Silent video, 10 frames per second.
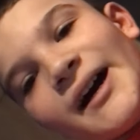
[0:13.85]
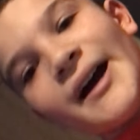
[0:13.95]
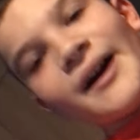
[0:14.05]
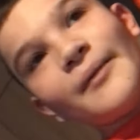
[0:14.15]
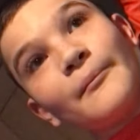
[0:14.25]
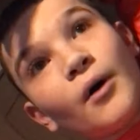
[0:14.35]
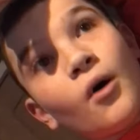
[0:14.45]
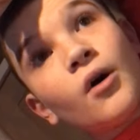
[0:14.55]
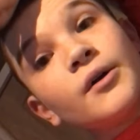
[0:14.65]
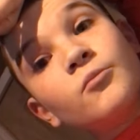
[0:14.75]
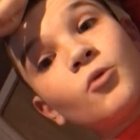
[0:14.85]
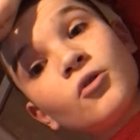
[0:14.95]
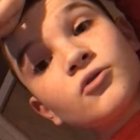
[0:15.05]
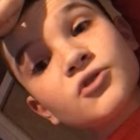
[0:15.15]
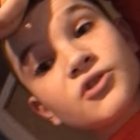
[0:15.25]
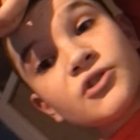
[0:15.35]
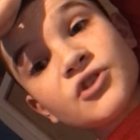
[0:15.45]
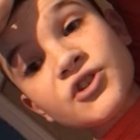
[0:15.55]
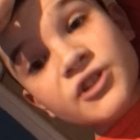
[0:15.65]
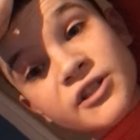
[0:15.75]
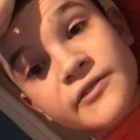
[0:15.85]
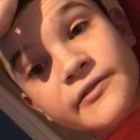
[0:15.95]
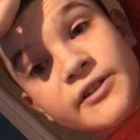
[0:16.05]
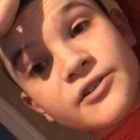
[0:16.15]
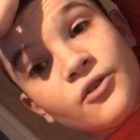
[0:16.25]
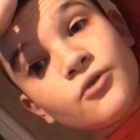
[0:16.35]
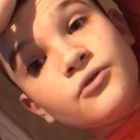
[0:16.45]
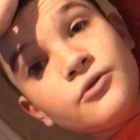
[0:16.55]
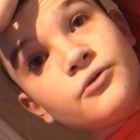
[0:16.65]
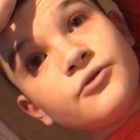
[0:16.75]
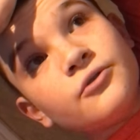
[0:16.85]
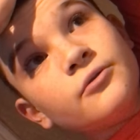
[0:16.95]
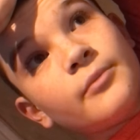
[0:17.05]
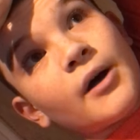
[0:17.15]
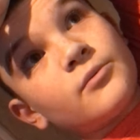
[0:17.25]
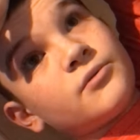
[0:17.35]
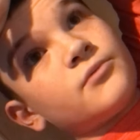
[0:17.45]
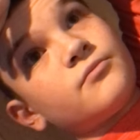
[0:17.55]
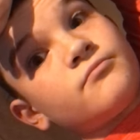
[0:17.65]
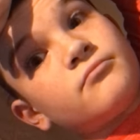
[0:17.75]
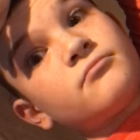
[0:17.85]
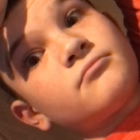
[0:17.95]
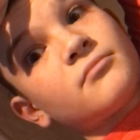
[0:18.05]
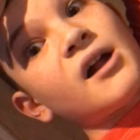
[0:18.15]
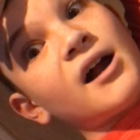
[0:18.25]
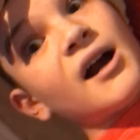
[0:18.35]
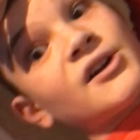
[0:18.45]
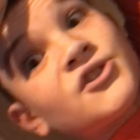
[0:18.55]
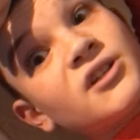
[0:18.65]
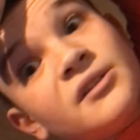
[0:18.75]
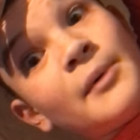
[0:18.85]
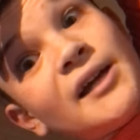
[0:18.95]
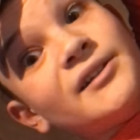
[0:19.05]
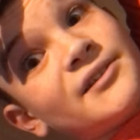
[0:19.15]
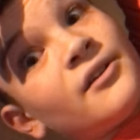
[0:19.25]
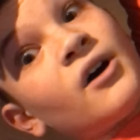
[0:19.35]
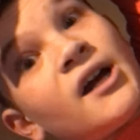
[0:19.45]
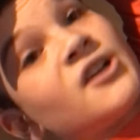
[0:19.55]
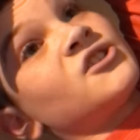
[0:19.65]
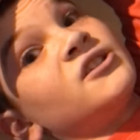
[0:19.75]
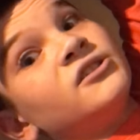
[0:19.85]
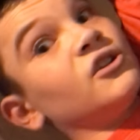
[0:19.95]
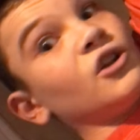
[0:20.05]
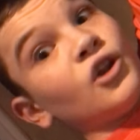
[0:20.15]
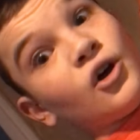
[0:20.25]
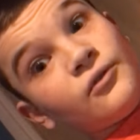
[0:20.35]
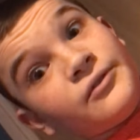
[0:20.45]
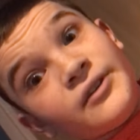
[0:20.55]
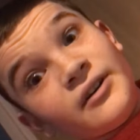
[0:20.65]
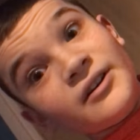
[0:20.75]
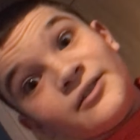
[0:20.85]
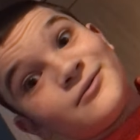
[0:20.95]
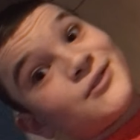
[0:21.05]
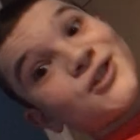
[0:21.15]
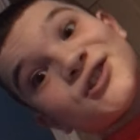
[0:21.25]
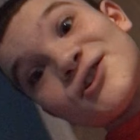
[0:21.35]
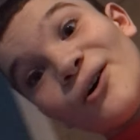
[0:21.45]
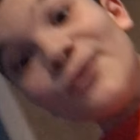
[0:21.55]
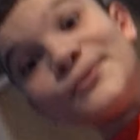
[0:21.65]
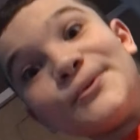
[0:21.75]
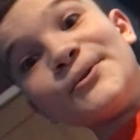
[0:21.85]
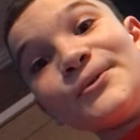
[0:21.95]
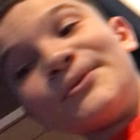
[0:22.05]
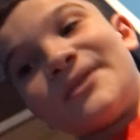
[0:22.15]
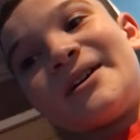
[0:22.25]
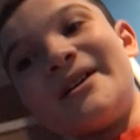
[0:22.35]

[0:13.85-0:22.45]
um I watched a series on YouTube that was actually amazing. I actually loved it. It was so good.